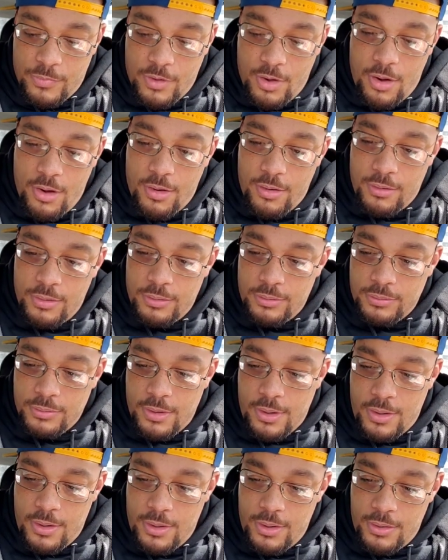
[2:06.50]
Oh oh
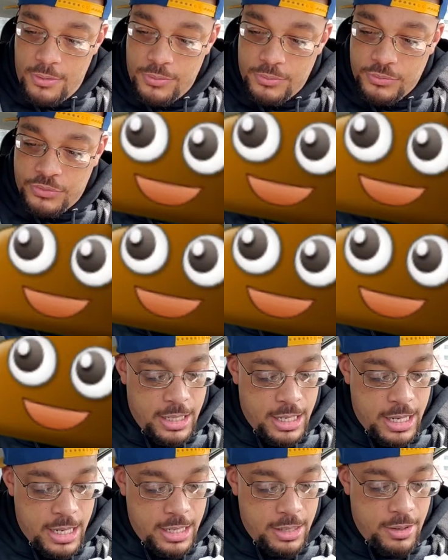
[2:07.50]
oh
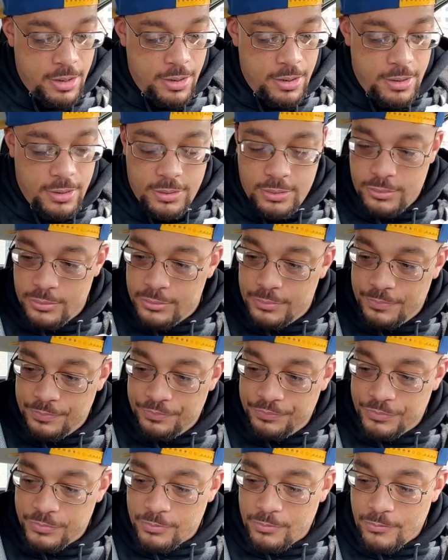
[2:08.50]
oh.
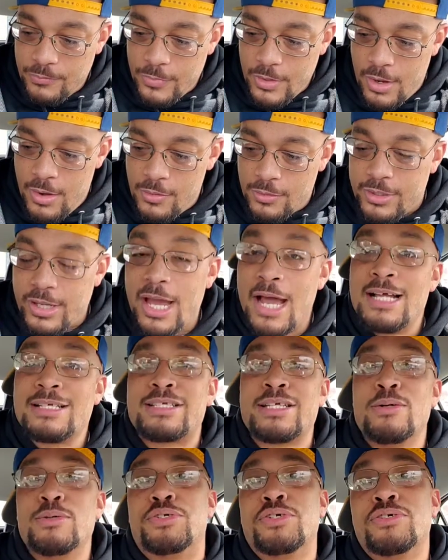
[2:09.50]
Okay, I
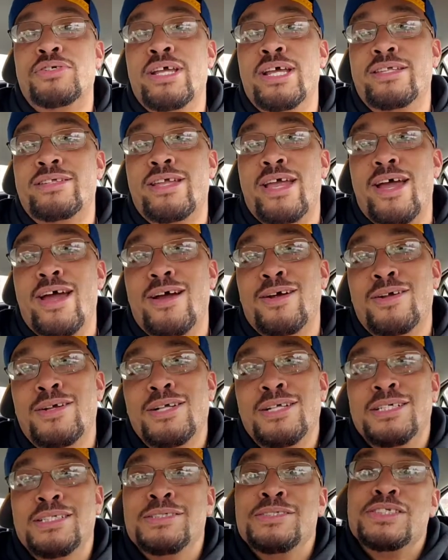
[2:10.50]
see what you did there.
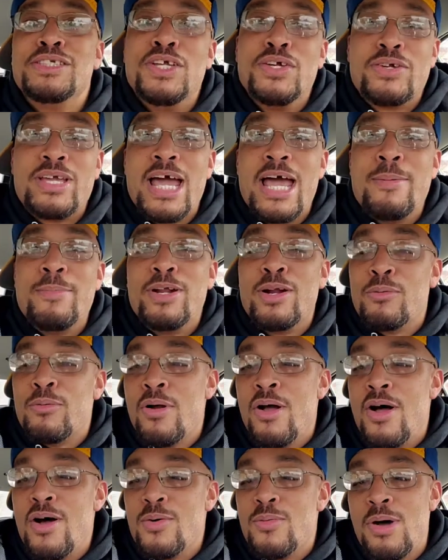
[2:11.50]
You gave me the
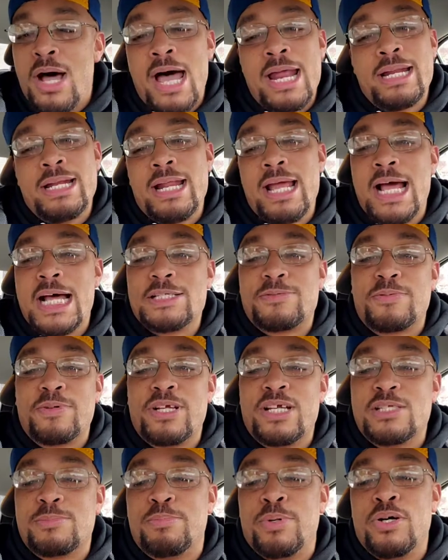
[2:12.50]
wrong. I didn't ask for
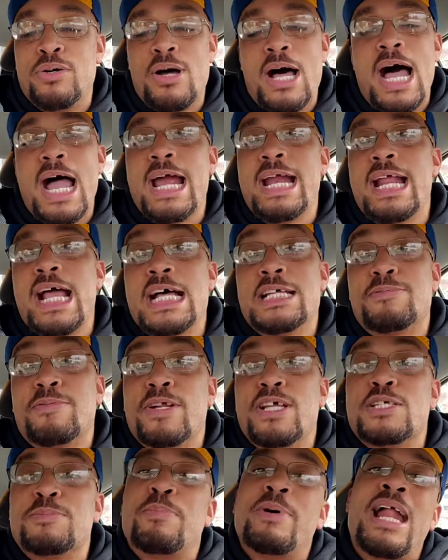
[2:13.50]
this, but I ain't asked
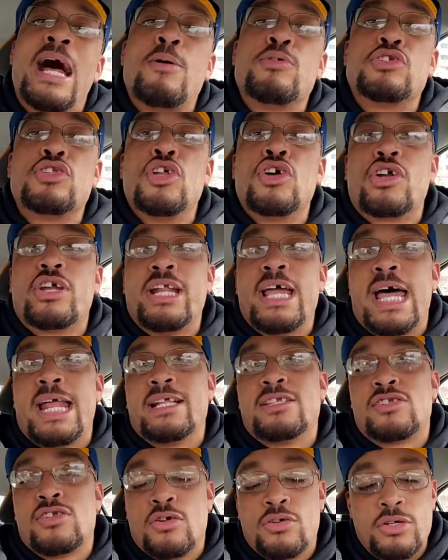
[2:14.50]
for this, but I was looking at
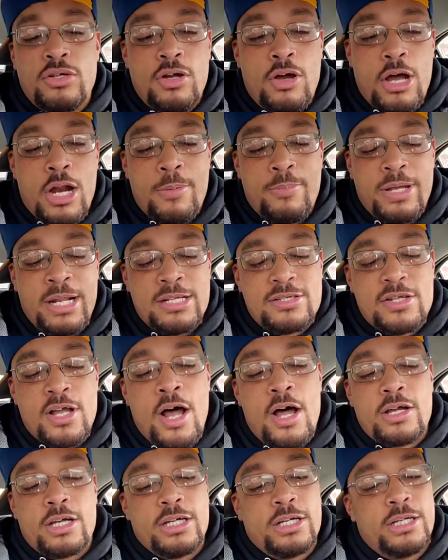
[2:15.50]
it. So you know what I mean. It's
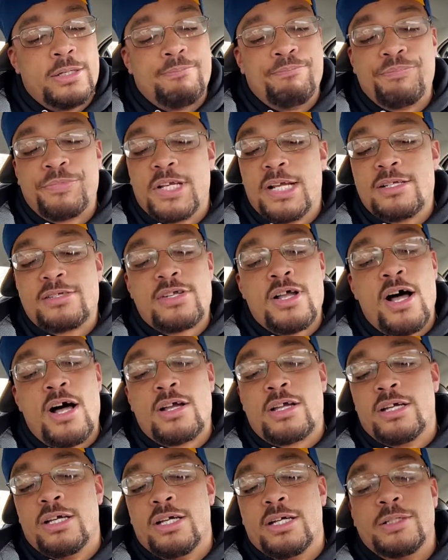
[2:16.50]
all good. It's
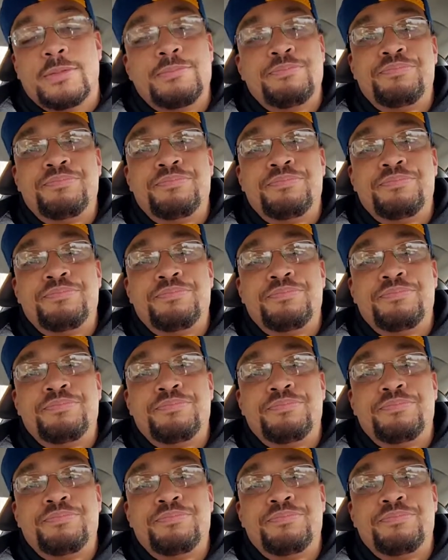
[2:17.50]
all good.